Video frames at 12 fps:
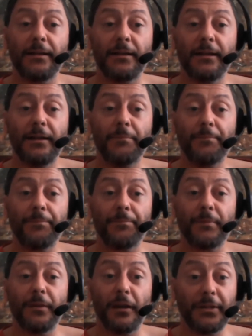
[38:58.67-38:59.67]

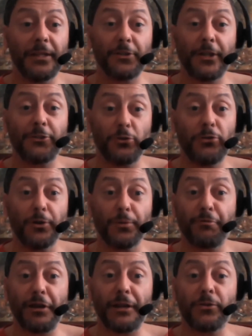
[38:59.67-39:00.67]
they do look
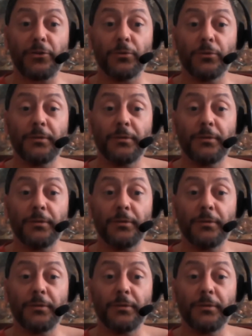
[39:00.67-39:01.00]
pretty cool,